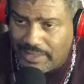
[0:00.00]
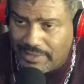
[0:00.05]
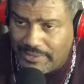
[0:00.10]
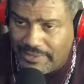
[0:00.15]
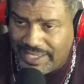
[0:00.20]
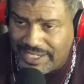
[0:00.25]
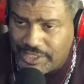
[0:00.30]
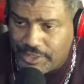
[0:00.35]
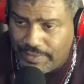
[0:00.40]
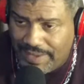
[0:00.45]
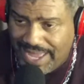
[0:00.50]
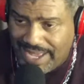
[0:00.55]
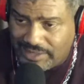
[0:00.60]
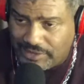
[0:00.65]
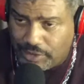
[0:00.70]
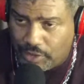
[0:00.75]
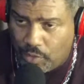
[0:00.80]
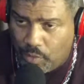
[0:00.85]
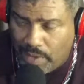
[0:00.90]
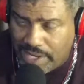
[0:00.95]
that you ask
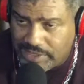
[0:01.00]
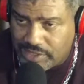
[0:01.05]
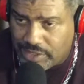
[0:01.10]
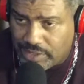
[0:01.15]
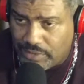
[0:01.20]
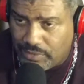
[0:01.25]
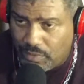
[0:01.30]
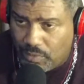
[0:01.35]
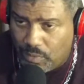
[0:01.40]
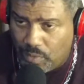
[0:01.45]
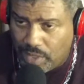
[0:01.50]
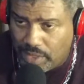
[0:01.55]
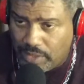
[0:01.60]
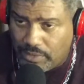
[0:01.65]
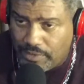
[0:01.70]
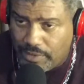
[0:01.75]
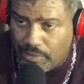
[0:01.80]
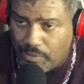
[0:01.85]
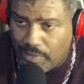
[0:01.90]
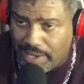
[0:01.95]
the question, what are
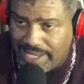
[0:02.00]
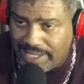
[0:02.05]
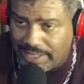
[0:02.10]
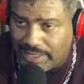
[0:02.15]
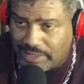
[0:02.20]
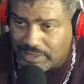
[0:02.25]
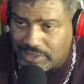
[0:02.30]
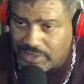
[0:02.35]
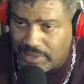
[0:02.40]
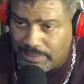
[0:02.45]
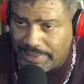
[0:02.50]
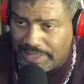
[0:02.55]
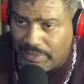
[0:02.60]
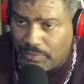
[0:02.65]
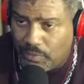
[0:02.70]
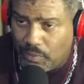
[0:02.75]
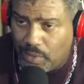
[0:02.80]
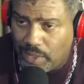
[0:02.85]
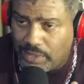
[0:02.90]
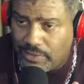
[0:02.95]
their ratings? I
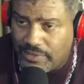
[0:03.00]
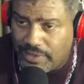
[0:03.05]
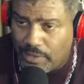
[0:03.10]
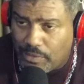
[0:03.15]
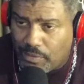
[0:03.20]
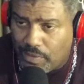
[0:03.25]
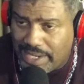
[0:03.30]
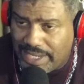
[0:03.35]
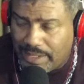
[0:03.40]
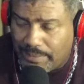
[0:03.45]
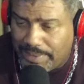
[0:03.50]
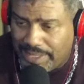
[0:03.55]
mean, what are their rated?